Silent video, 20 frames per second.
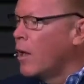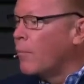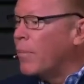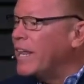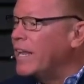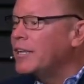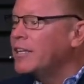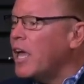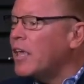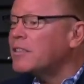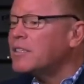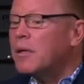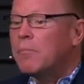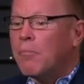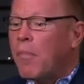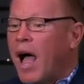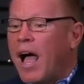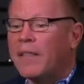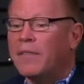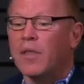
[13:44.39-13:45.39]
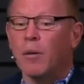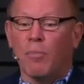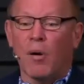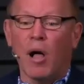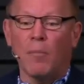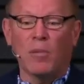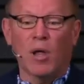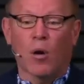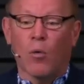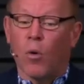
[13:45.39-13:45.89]
But he doesn't mind the
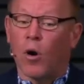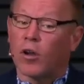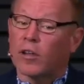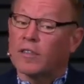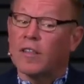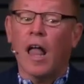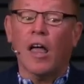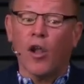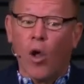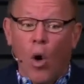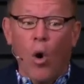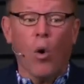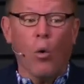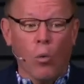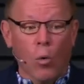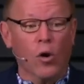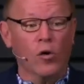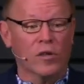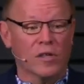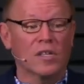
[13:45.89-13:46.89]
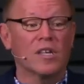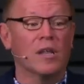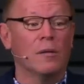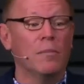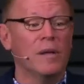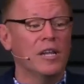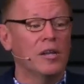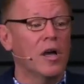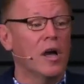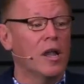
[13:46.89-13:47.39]
public works. Not all works
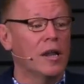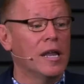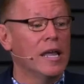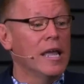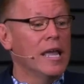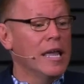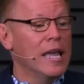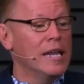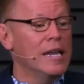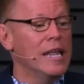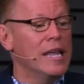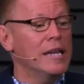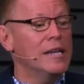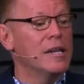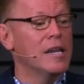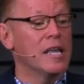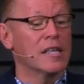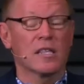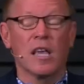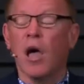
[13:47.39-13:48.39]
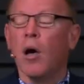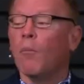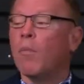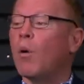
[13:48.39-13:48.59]
can be done in hiddenness.